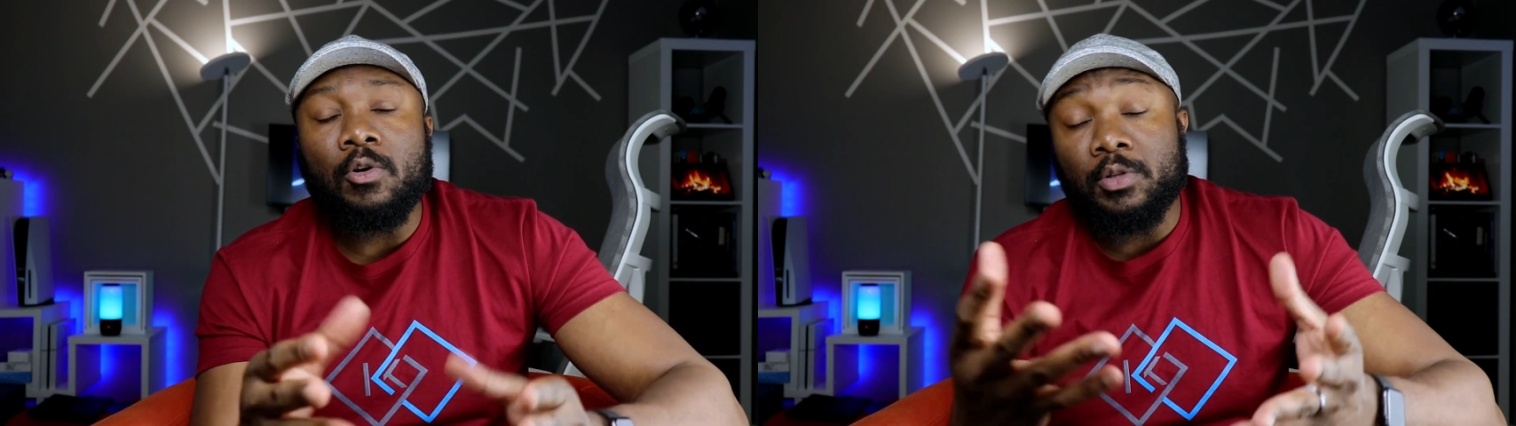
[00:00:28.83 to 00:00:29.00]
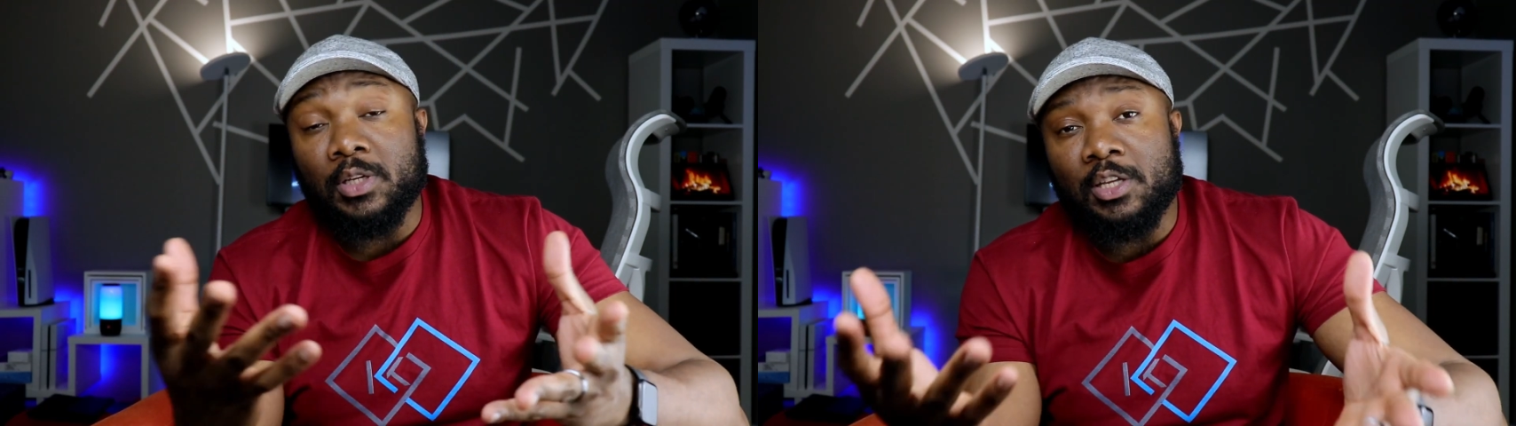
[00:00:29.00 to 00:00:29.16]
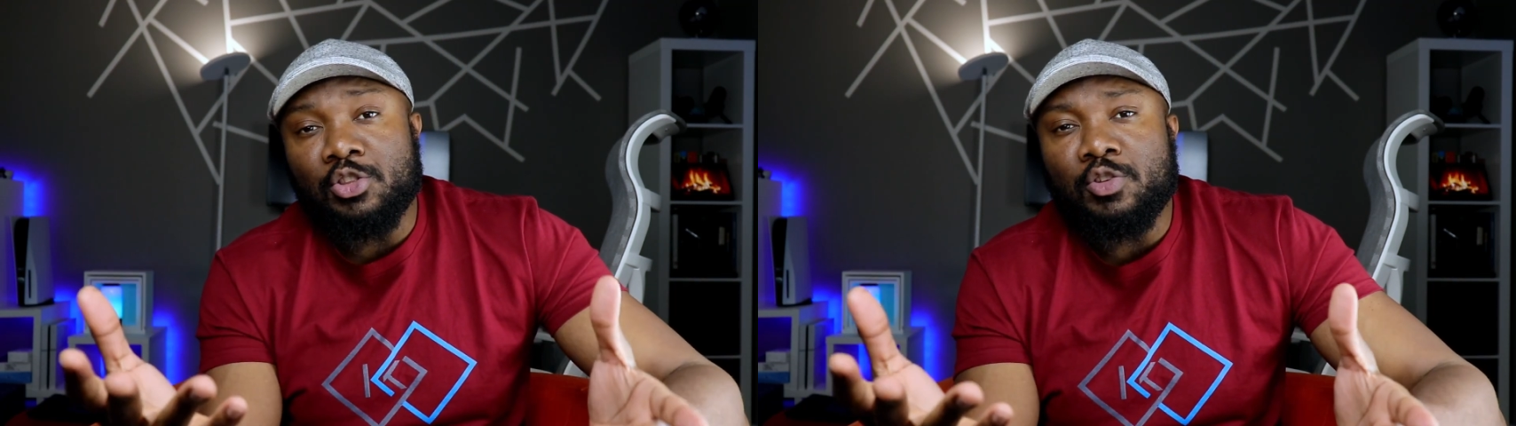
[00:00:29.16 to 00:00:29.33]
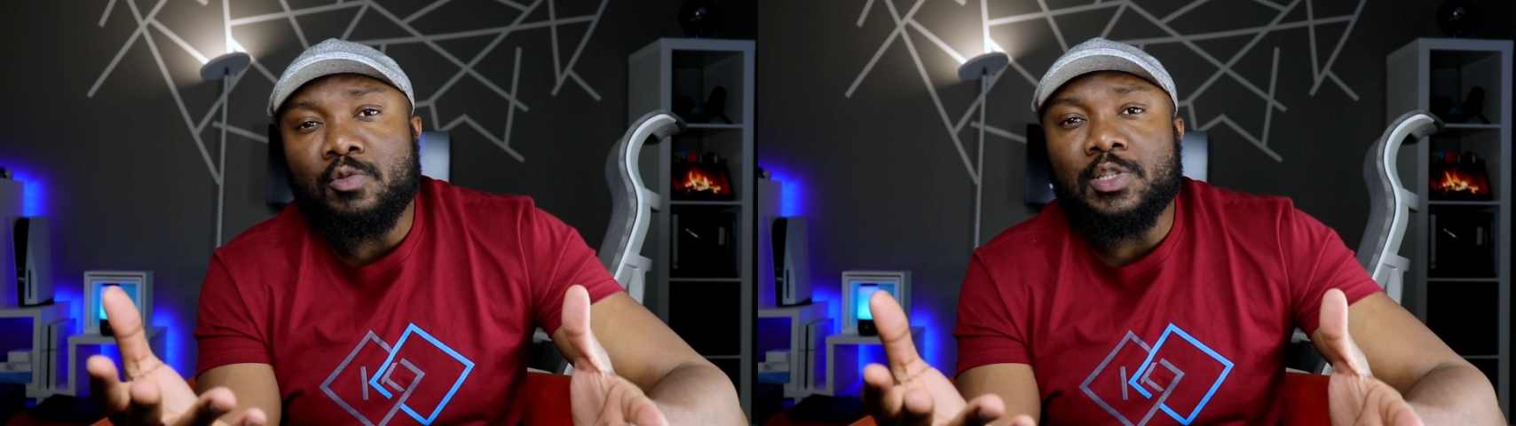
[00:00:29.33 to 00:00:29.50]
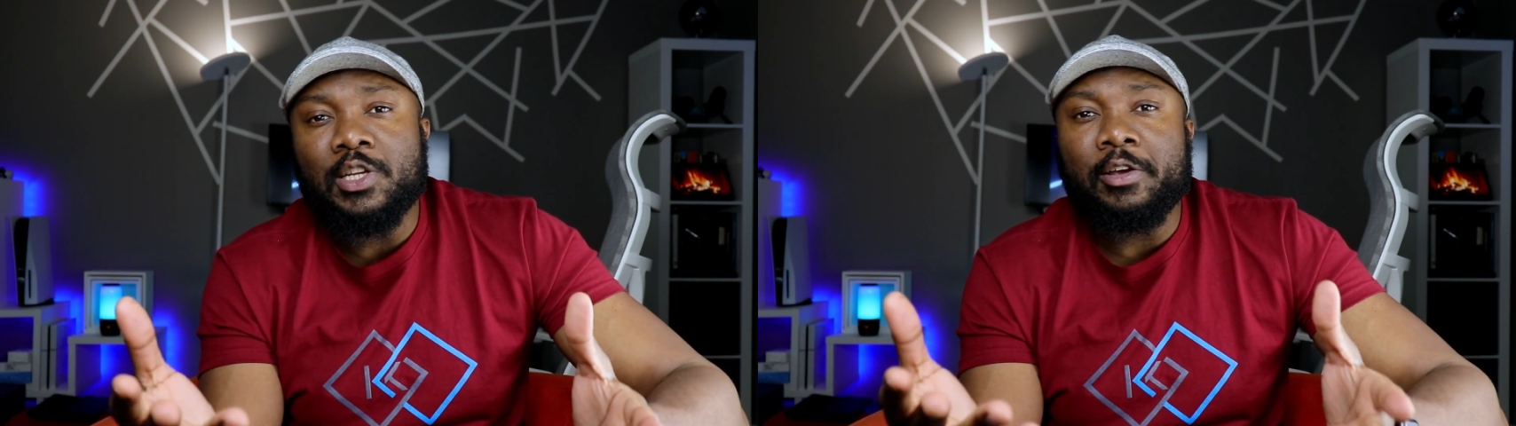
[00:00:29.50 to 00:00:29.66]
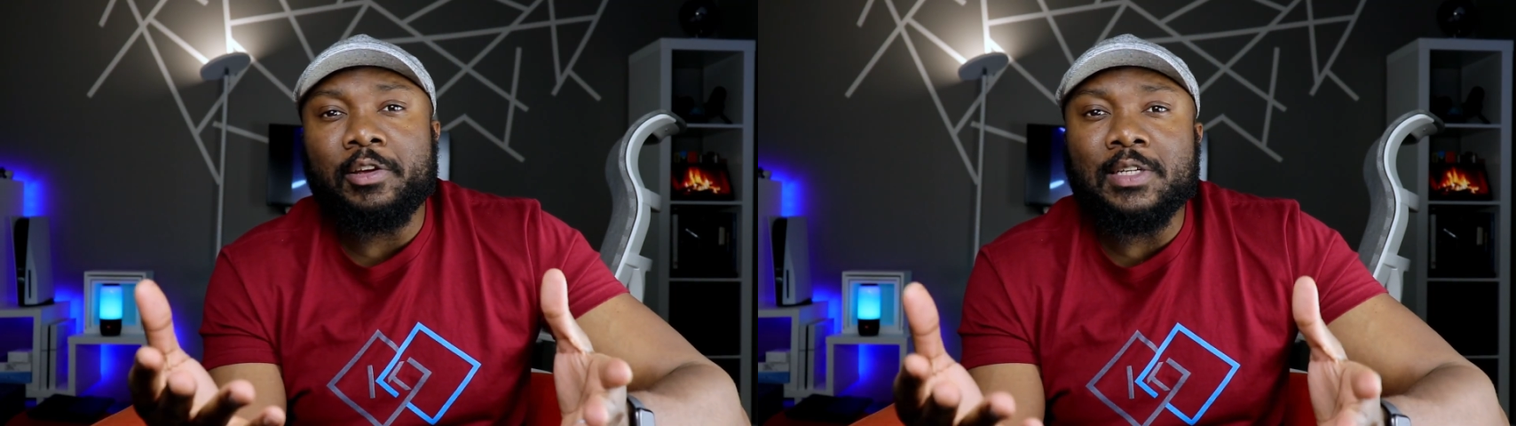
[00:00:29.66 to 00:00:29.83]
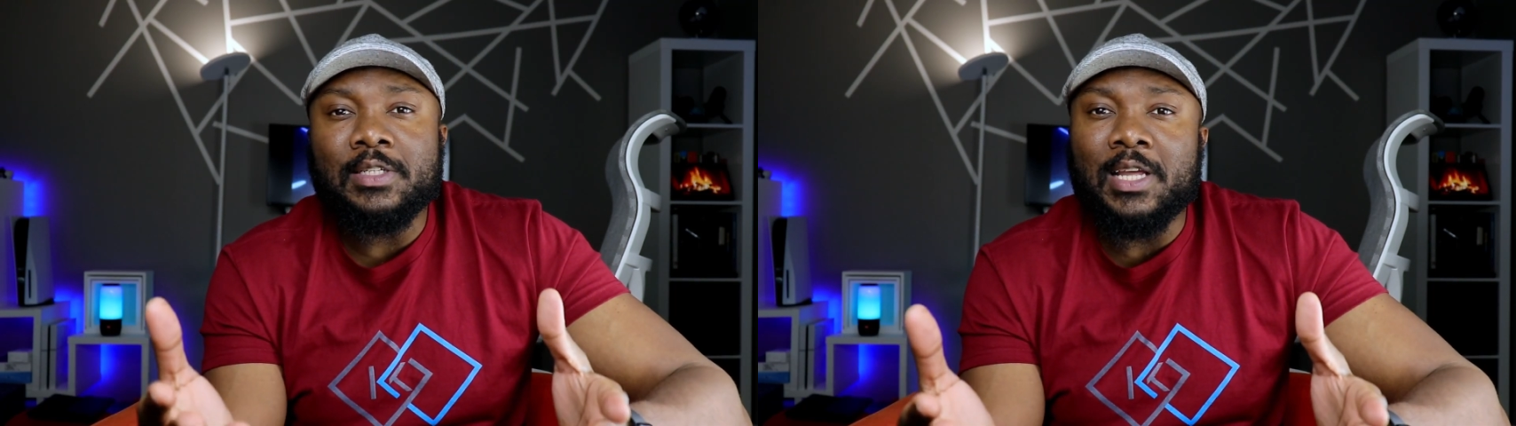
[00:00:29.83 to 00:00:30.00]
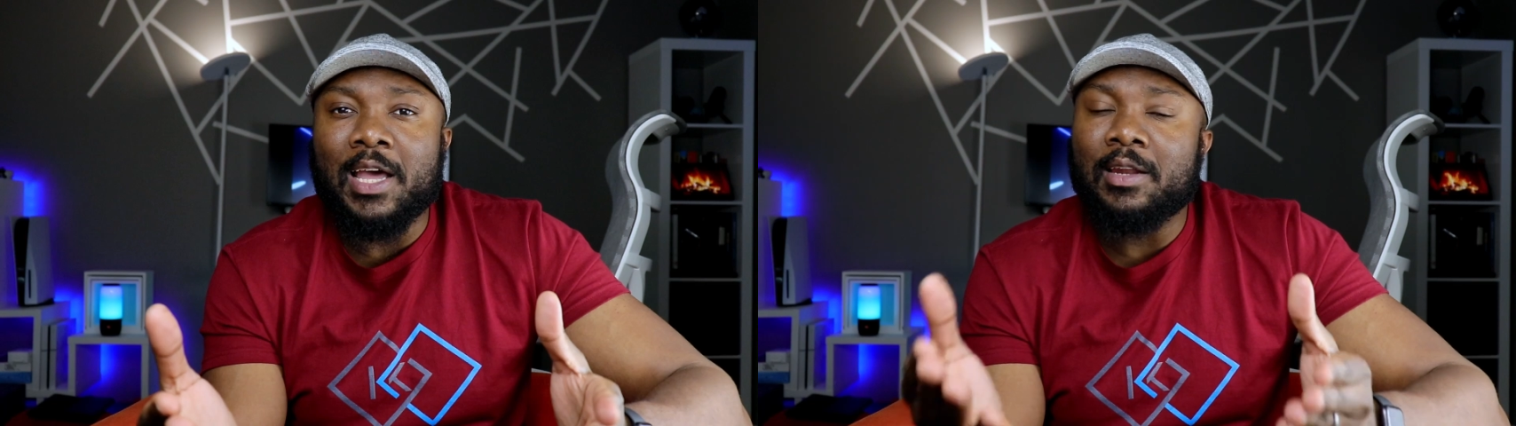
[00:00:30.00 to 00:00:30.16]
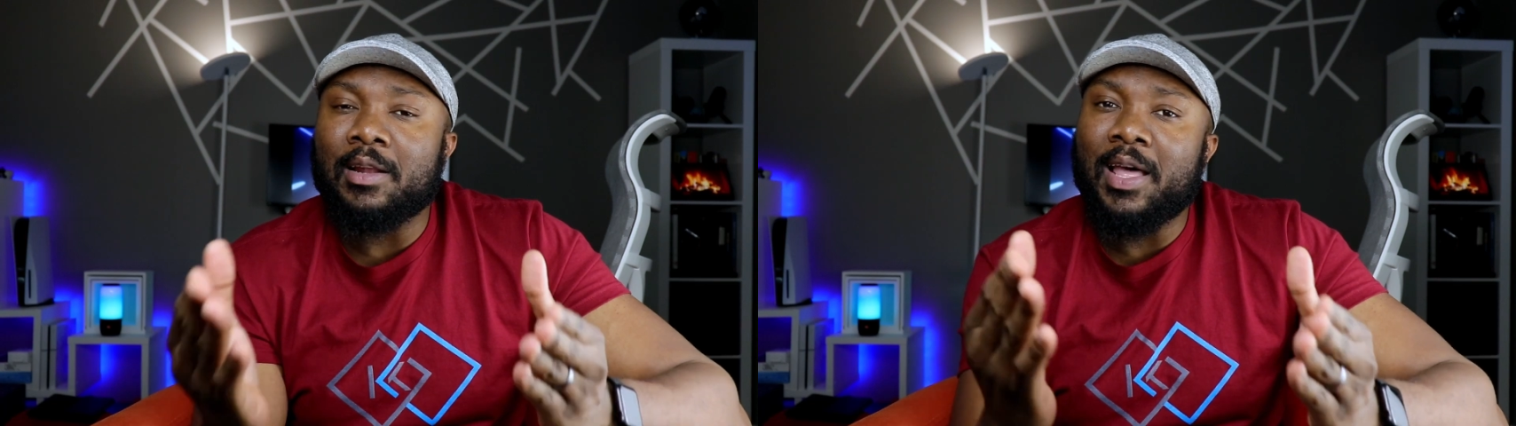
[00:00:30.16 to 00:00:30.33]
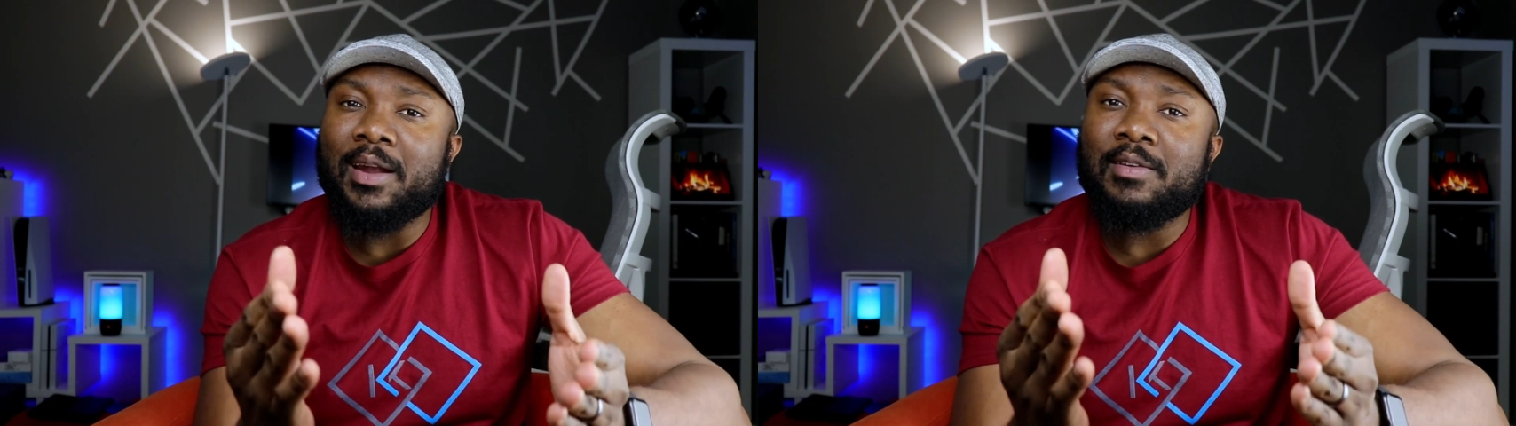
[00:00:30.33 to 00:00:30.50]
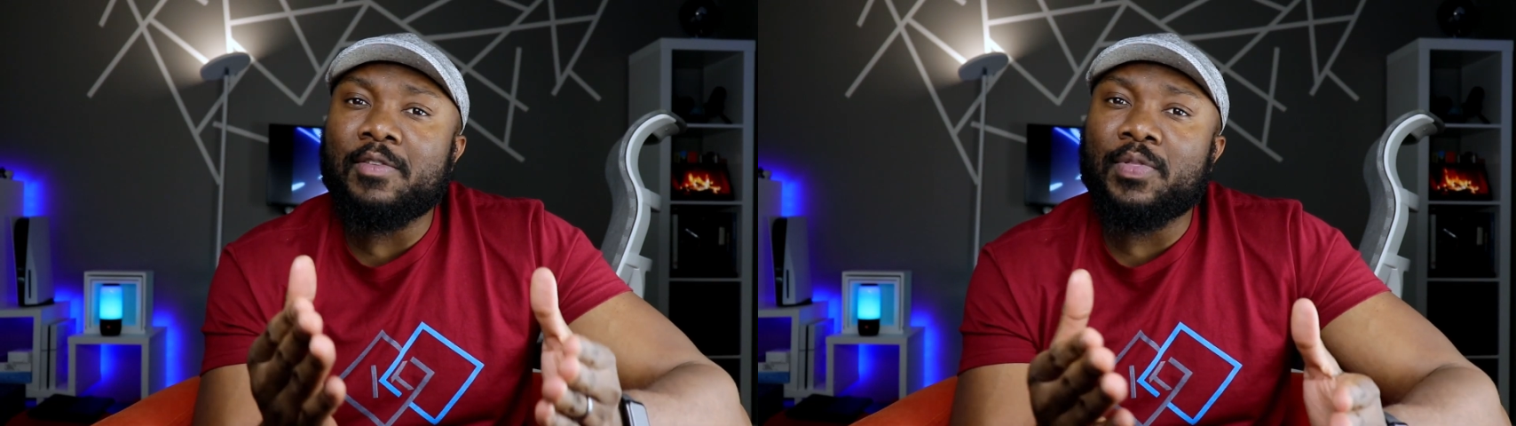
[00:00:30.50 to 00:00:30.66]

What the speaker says: or the good news here is that a lot of the